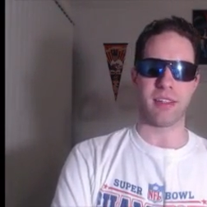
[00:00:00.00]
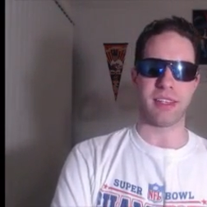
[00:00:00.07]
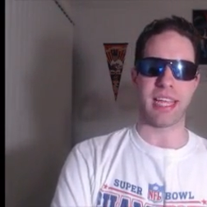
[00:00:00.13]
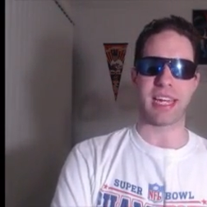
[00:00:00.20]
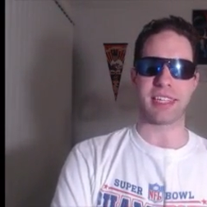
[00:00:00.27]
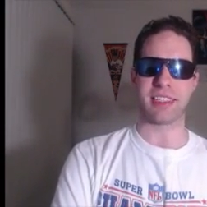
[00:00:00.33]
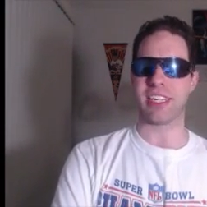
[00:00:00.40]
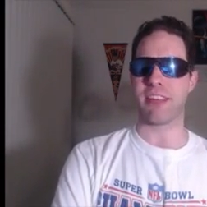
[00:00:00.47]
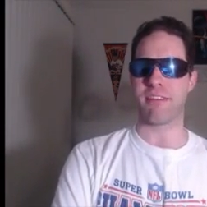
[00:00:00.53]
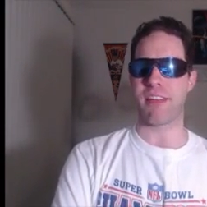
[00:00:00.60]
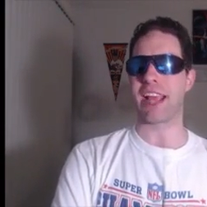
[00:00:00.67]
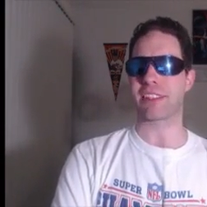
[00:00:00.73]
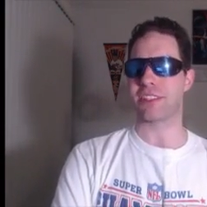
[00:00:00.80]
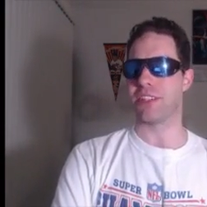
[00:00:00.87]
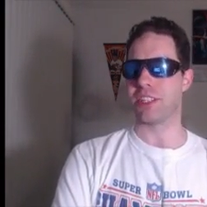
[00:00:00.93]
Legacy of
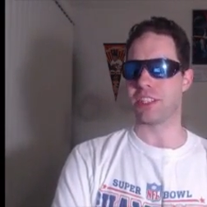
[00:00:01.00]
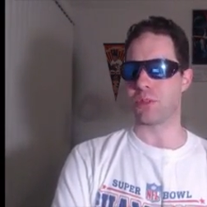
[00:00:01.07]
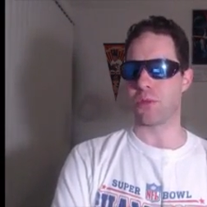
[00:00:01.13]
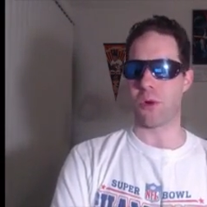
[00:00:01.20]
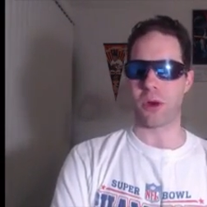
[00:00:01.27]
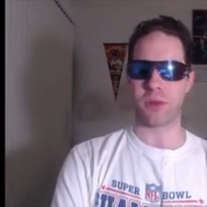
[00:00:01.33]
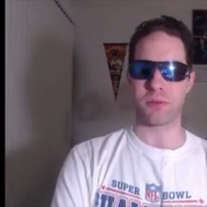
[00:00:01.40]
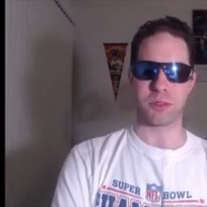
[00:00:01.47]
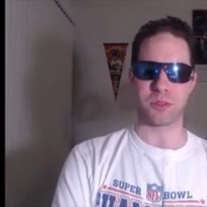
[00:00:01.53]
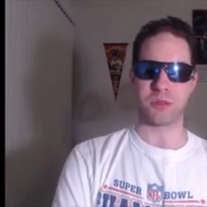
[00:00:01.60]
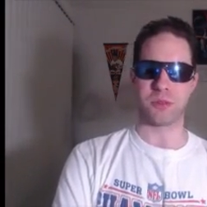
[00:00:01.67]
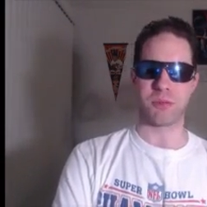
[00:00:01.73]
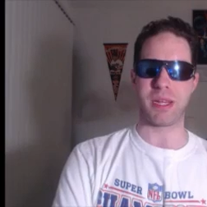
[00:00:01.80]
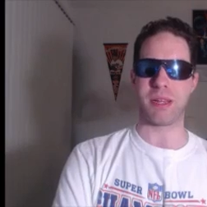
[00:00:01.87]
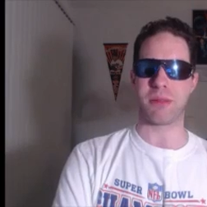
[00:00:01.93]
Excellence Award, which
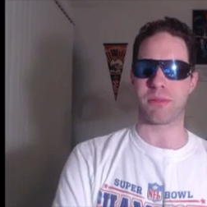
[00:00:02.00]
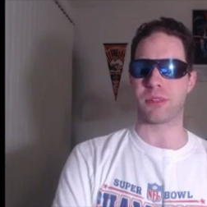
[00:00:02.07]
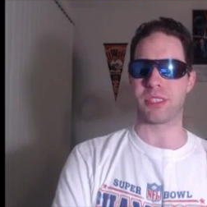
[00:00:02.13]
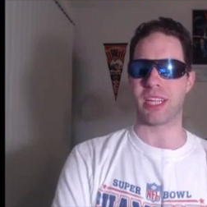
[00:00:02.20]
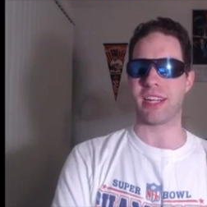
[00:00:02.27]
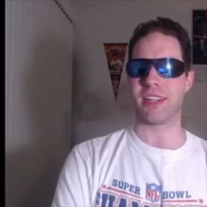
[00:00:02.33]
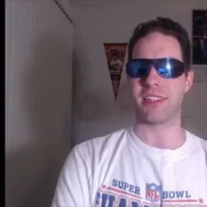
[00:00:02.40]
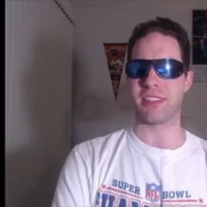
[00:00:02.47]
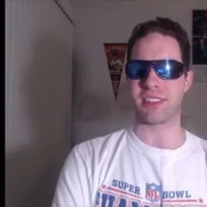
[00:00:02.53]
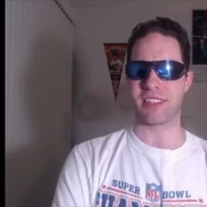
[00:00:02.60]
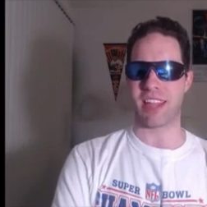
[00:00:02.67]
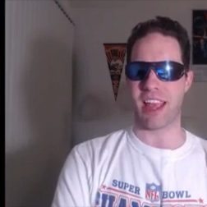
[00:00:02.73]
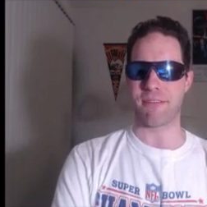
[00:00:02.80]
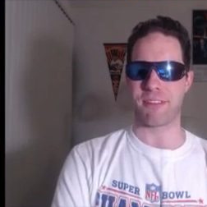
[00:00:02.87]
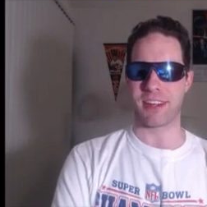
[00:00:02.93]
was being presented to
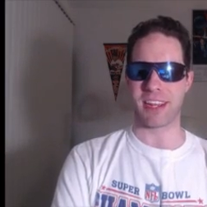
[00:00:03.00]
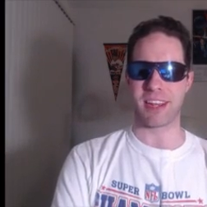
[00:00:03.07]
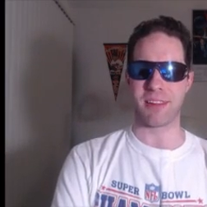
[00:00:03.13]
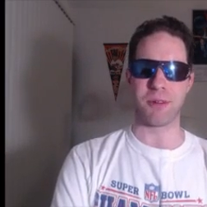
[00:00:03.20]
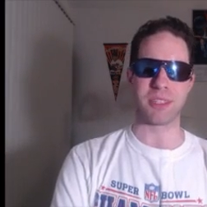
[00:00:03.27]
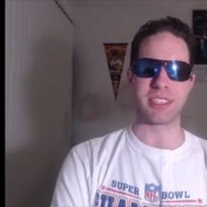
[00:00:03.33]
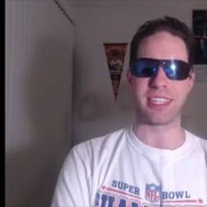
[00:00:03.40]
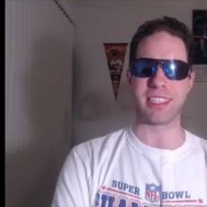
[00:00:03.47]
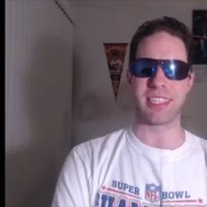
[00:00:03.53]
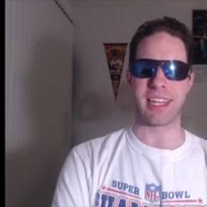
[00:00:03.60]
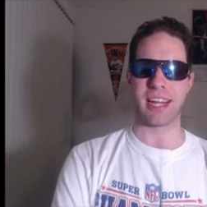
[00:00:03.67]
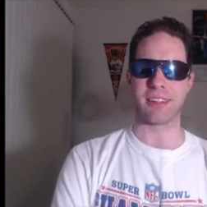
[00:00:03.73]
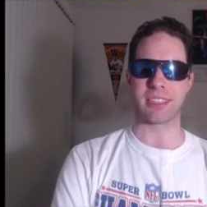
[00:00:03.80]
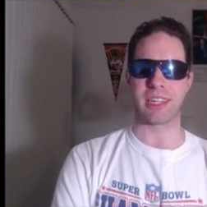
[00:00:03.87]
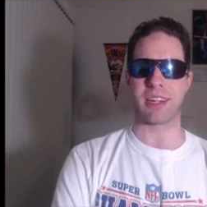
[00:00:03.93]
Stephanie. And once they
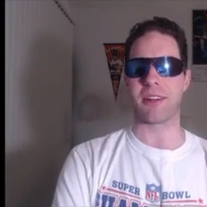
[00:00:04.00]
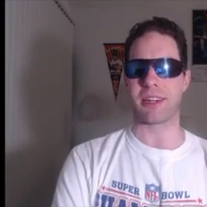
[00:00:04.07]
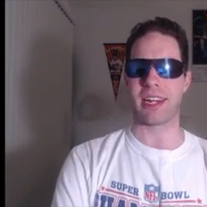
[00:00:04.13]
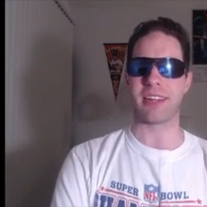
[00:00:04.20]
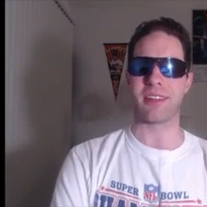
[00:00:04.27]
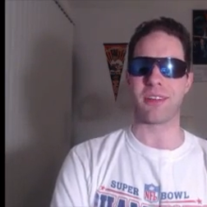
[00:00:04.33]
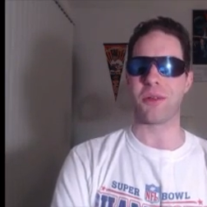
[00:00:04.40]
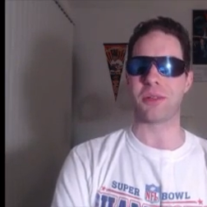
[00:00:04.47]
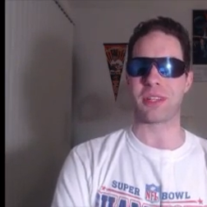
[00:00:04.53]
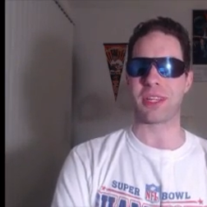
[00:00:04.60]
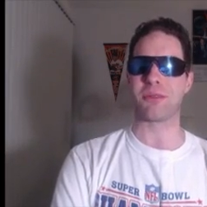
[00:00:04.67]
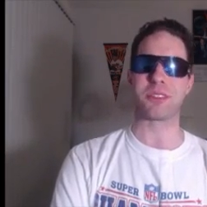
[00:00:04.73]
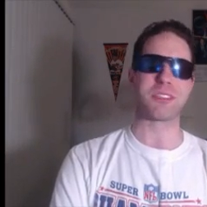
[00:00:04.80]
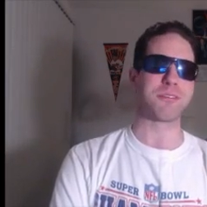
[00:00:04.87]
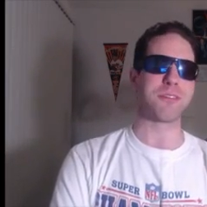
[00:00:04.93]
did that, I was like, okay, the whole
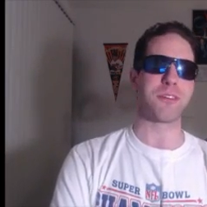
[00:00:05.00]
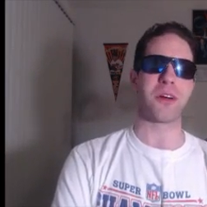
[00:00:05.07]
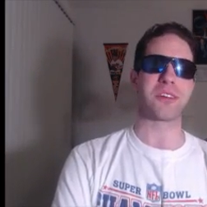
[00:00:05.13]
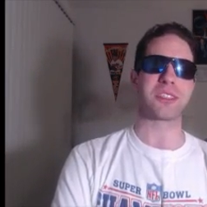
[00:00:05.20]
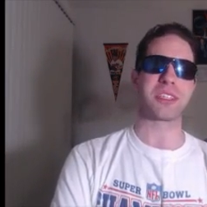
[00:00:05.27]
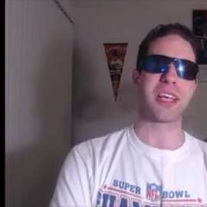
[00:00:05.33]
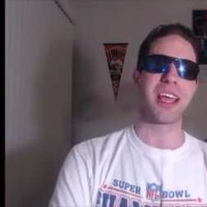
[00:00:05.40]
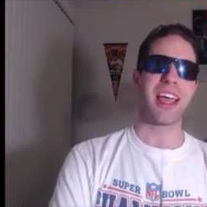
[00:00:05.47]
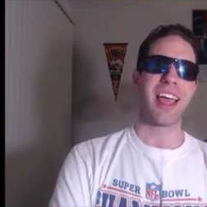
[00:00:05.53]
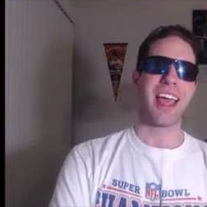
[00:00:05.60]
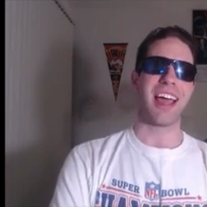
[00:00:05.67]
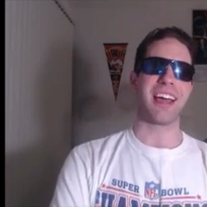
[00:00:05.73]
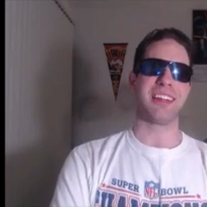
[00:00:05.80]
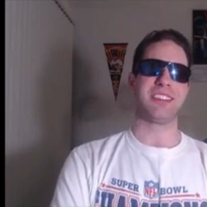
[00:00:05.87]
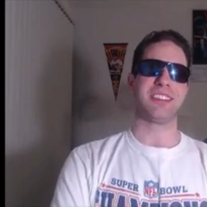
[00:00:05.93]
thing was a farce,
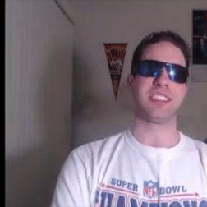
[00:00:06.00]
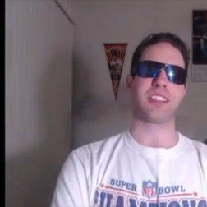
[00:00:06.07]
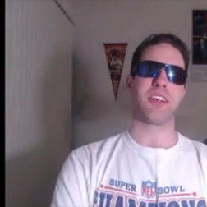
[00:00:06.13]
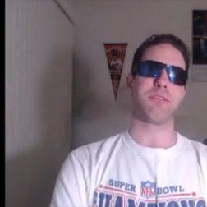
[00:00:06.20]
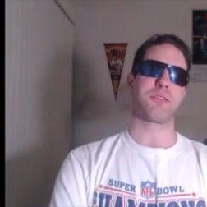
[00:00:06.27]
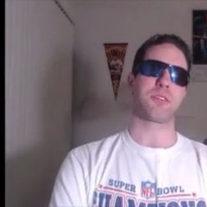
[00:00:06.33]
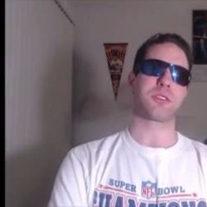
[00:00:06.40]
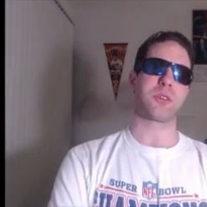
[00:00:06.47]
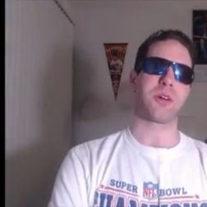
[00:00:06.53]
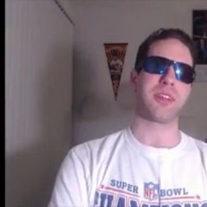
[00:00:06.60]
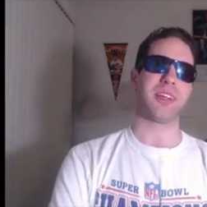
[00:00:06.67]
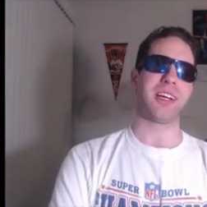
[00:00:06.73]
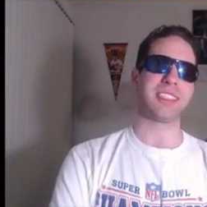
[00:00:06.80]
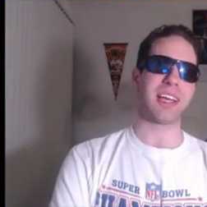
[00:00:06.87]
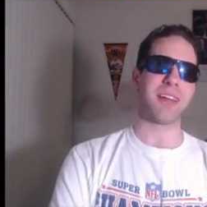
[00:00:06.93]
just done for
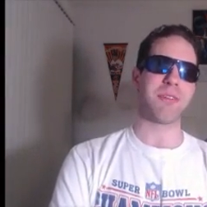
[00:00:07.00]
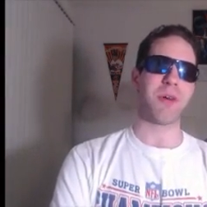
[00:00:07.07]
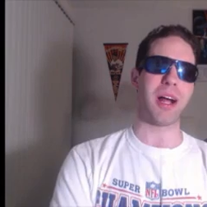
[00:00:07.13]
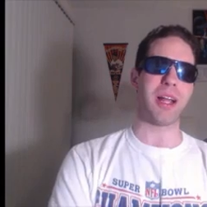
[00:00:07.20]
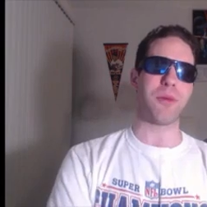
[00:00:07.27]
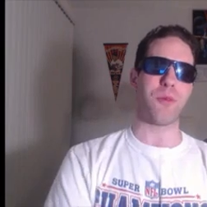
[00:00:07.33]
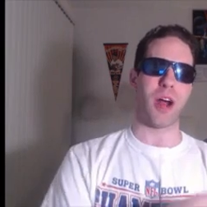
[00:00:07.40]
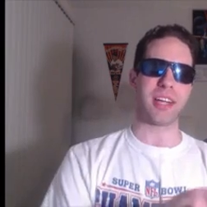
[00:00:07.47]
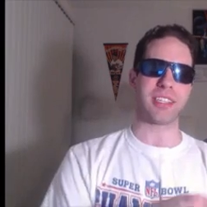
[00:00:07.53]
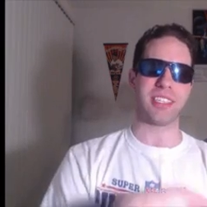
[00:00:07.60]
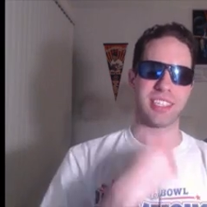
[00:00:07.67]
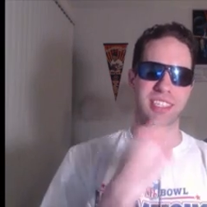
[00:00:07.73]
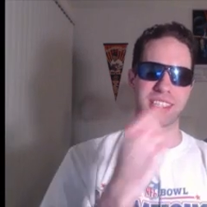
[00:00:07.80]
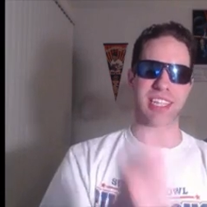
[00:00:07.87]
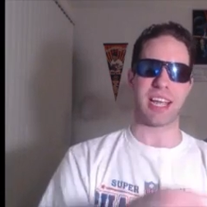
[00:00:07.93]
storylines. And while I'm
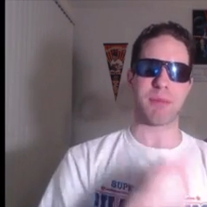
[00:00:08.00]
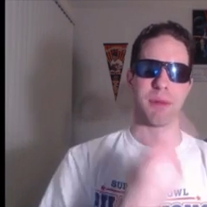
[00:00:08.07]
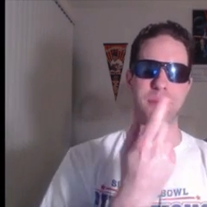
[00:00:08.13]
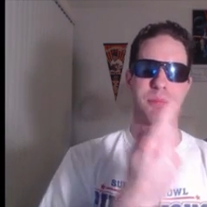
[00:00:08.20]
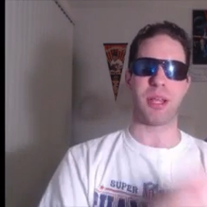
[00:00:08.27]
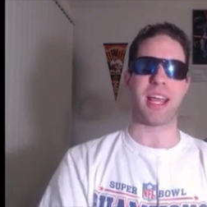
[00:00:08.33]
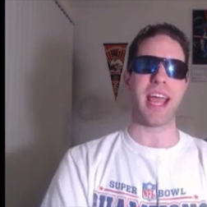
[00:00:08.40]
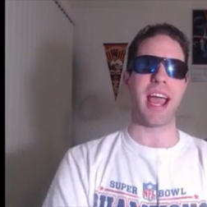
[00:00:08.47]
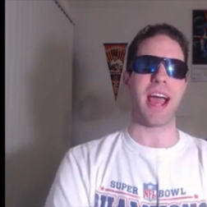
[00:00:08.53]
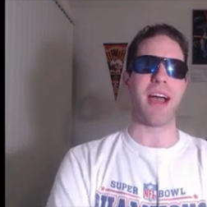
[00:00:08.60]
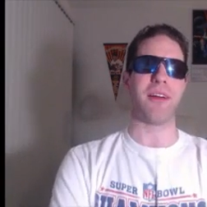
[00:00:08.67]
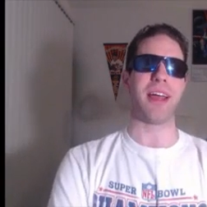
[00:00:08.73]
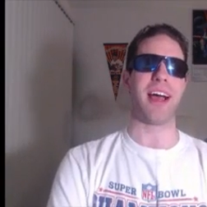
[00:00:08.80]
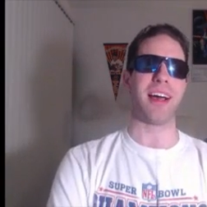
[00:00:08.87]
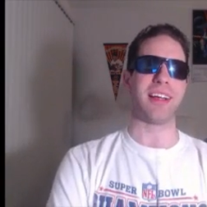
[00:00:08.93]
watching this segment play
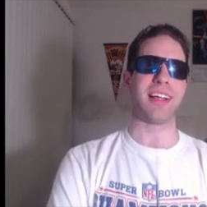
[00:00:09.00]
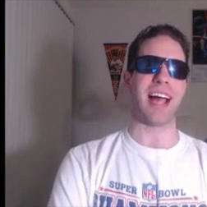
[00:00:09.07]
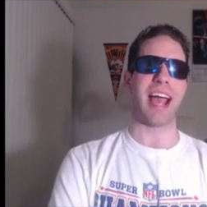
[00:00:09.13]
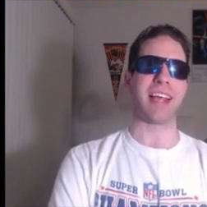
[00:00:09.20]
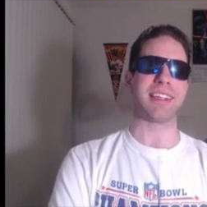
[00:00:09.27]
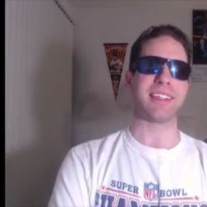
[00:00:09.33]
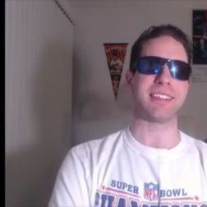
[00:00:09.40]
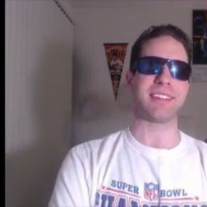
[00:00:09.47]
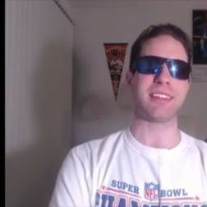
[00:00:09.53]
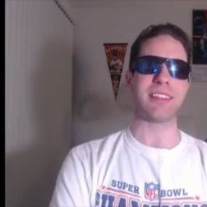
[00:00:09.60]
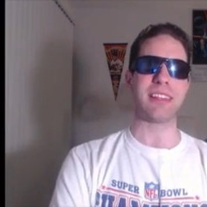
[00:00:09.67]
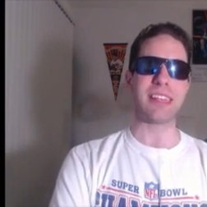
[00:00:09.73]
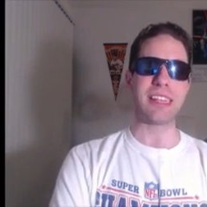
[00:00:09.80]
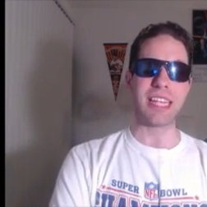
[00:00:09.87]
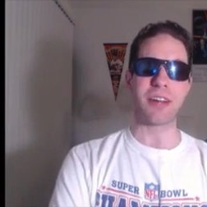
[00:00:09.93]
out, I
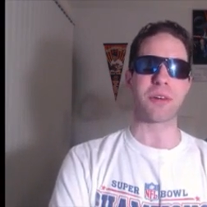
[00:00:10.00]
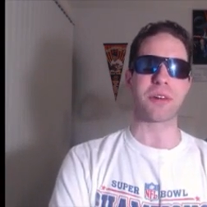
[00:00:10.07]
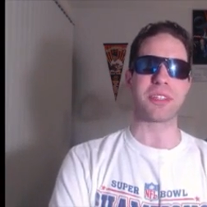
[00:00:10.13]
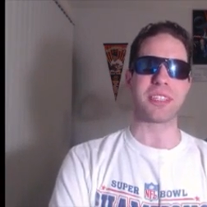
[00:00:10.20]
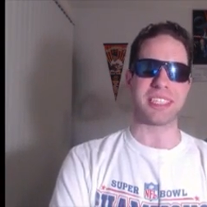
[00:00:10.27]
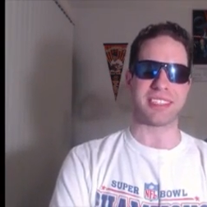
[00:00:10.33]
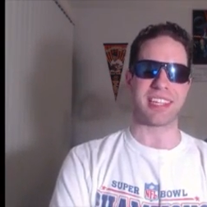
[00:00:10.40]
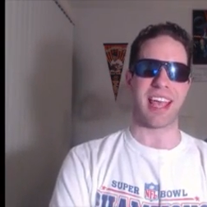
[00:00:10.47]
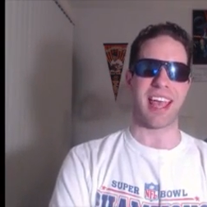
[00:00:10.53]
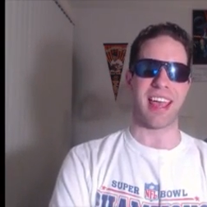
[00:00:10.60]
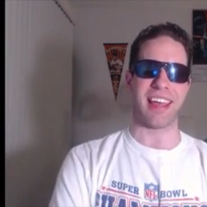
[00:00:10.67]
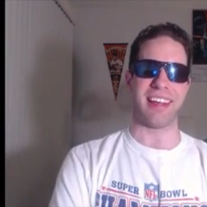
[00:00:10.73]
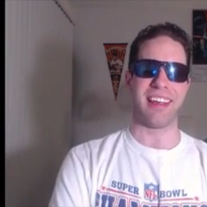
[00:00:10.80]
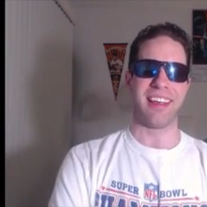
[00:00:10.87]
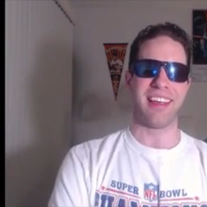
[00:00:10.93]
literally
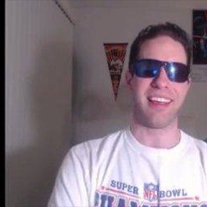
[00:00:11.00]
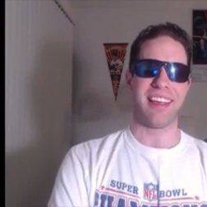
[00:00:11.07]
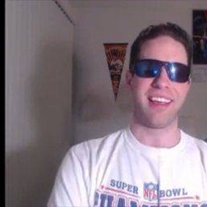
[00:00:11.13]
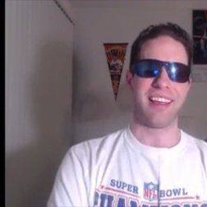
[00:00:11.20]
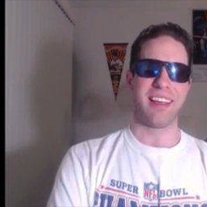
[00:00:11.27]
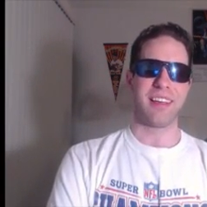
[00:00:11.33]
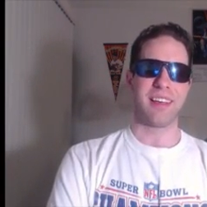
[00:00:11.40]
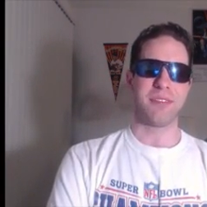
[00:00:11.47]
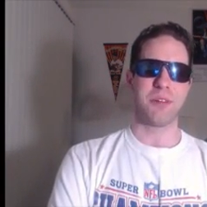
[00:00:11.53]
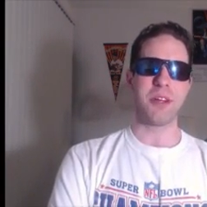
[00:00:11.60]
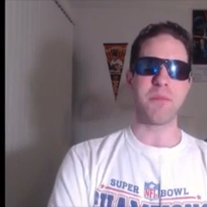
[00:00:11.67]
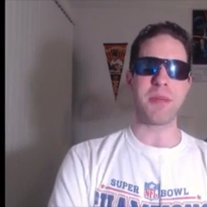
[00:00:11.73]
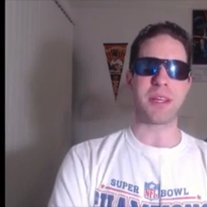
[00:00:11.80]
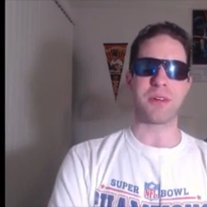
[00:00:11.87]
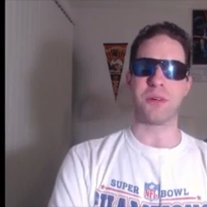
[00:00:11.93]
said,
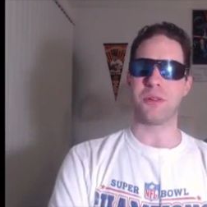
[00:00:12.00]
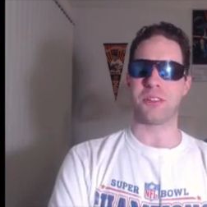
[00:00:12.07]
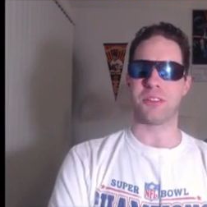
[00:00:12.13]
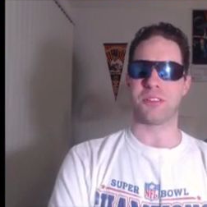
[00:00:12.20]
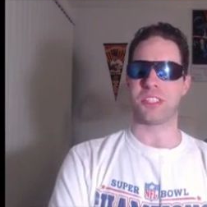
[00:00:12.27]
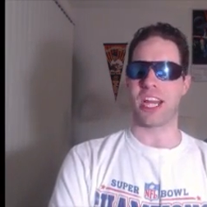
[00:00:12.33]
wouldn't it be cool if